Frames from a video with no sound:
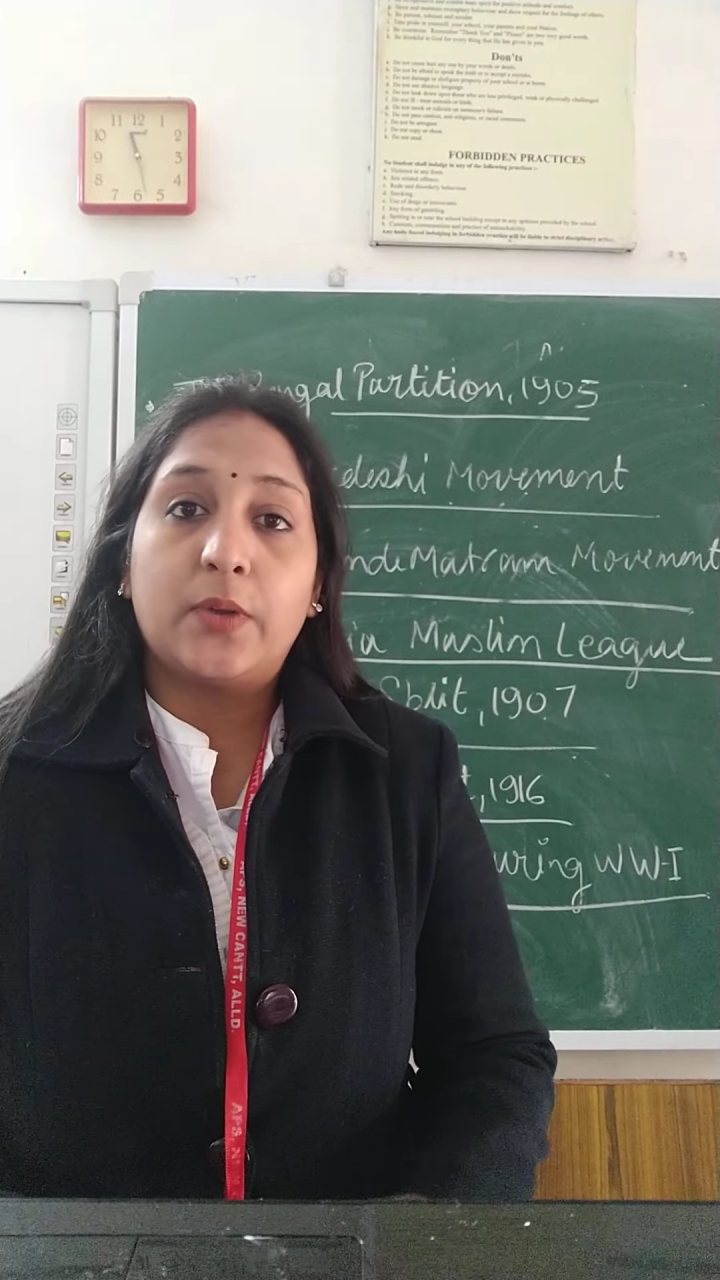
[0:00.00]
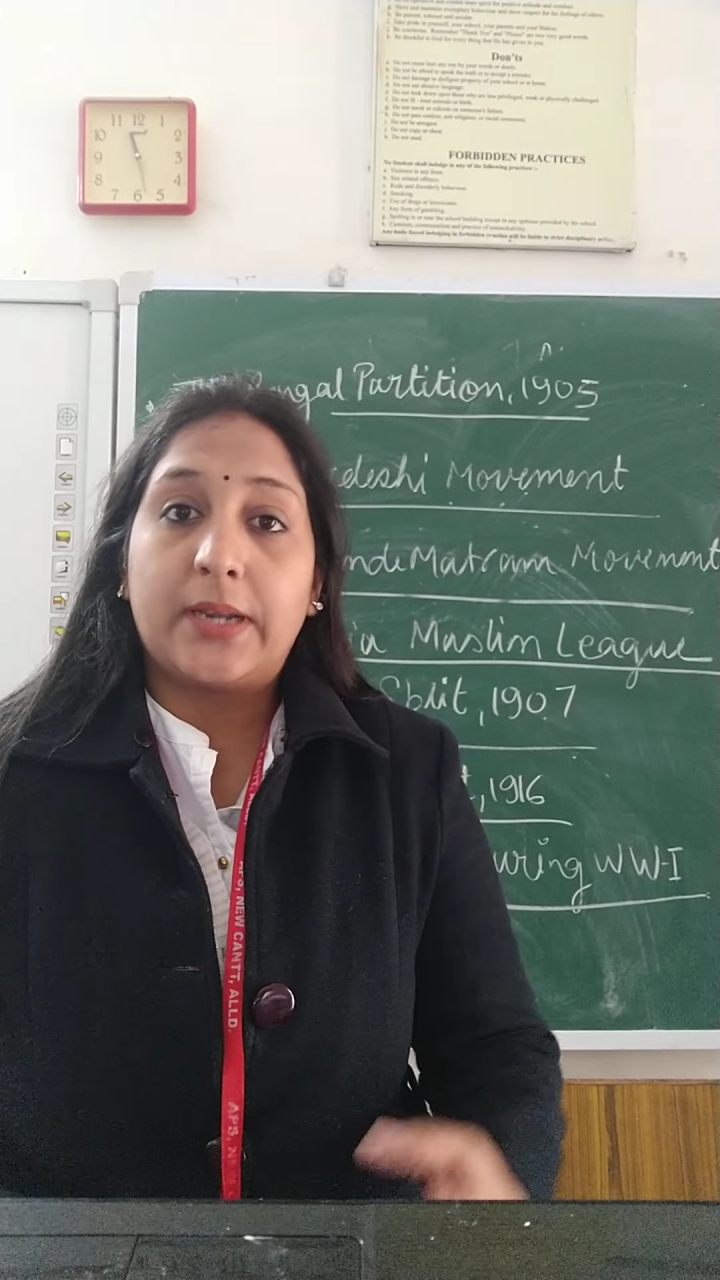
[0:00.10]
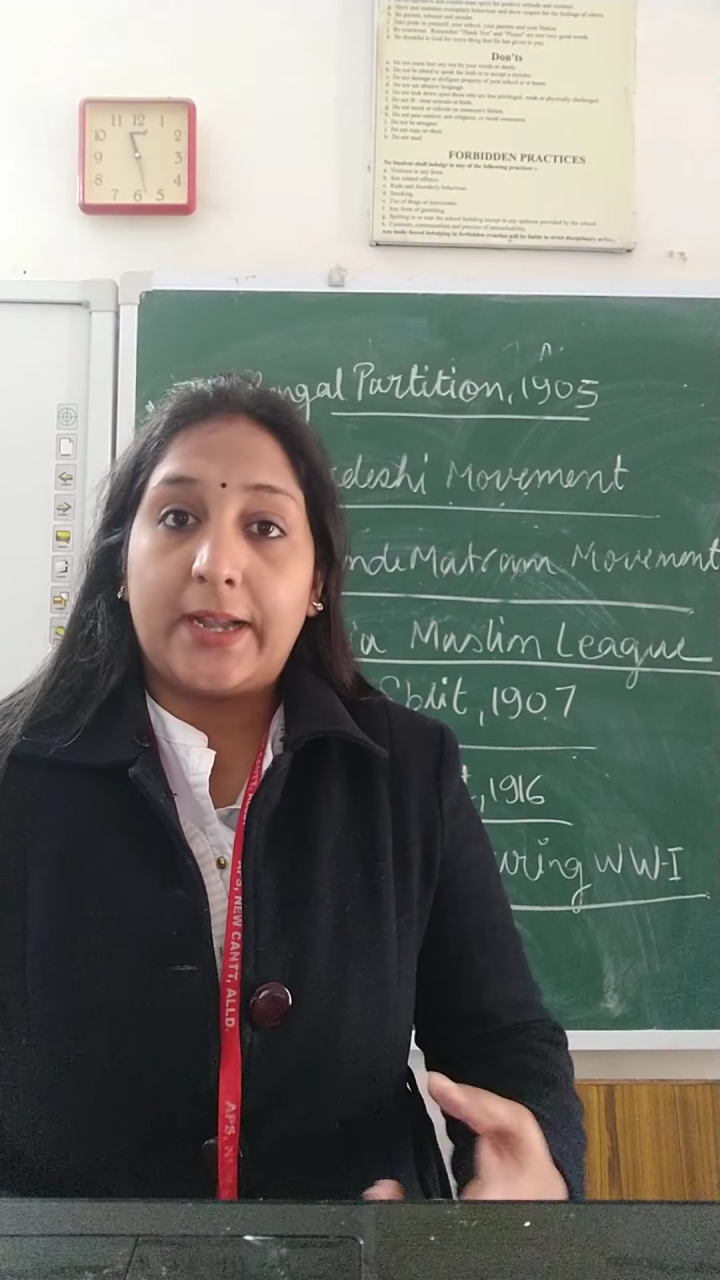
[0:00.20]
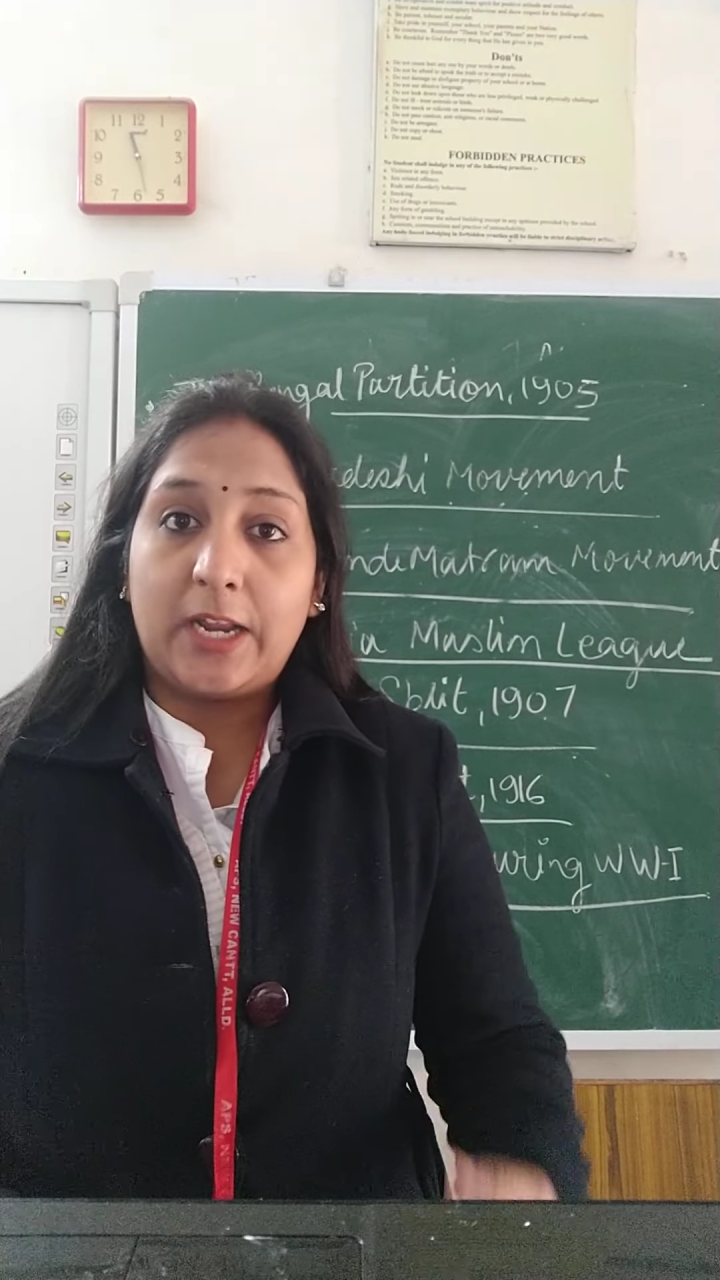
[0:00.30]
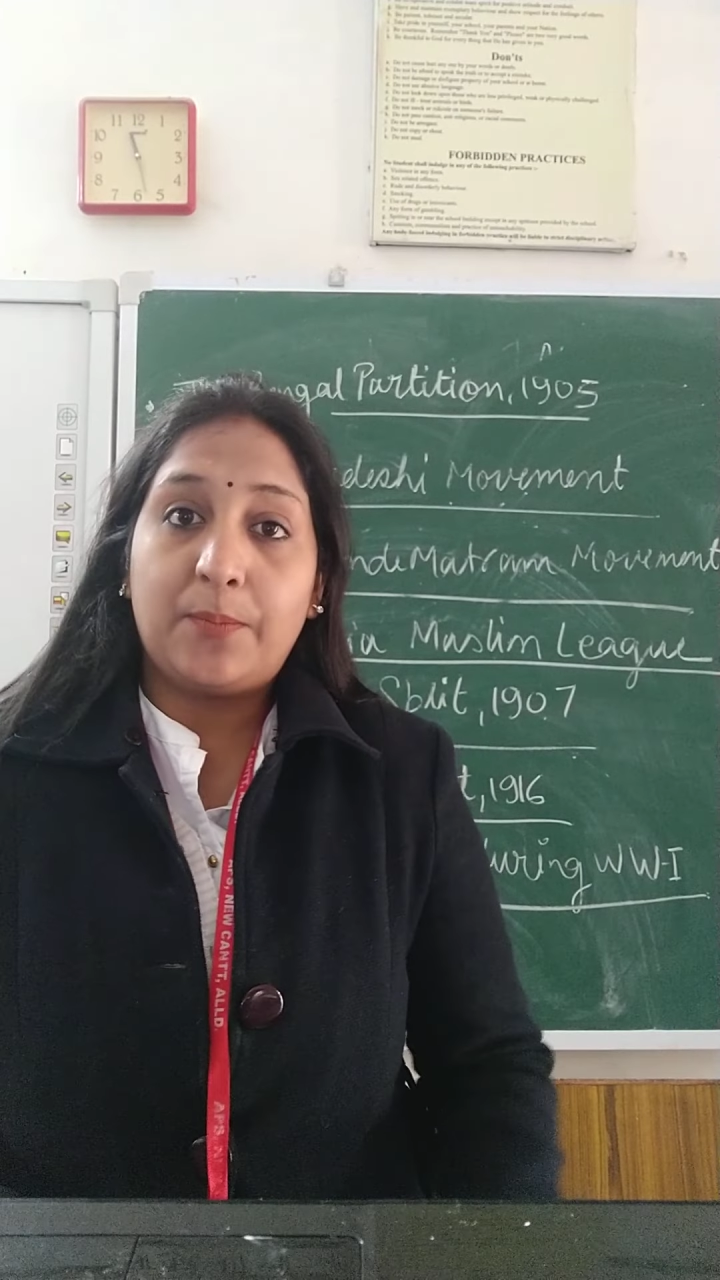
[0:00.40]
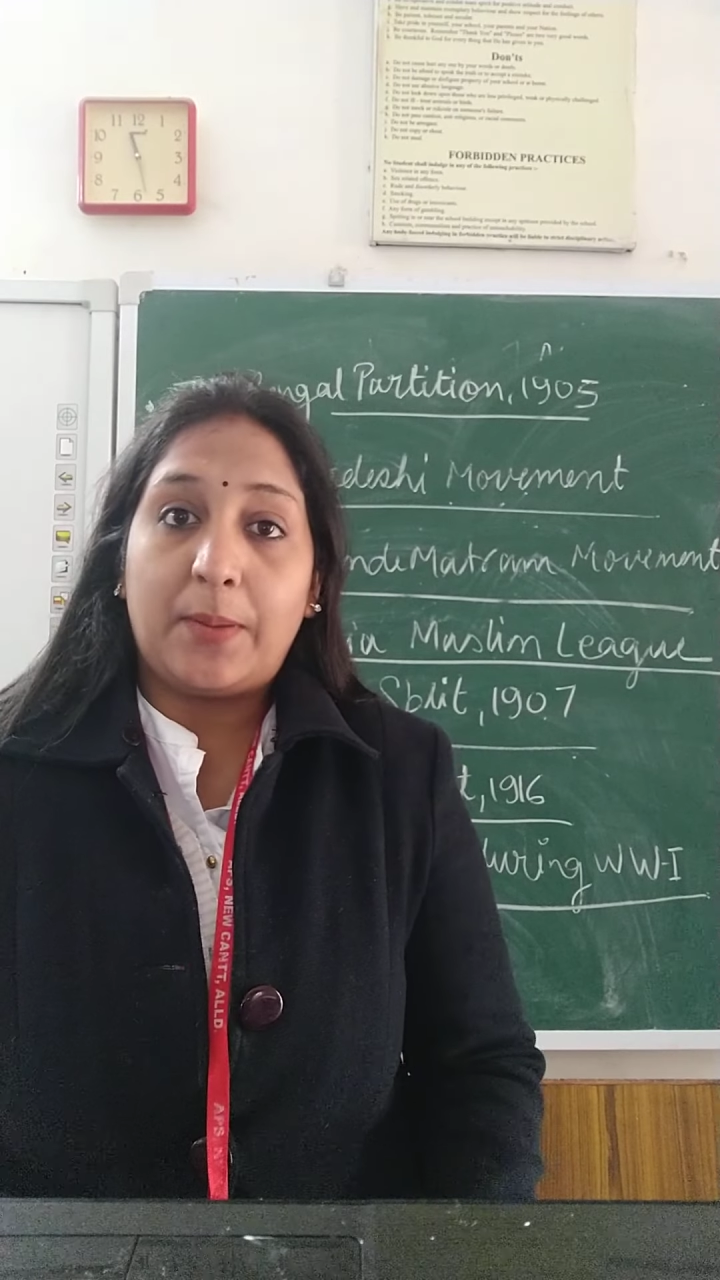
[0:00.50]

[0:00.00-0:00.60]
were getting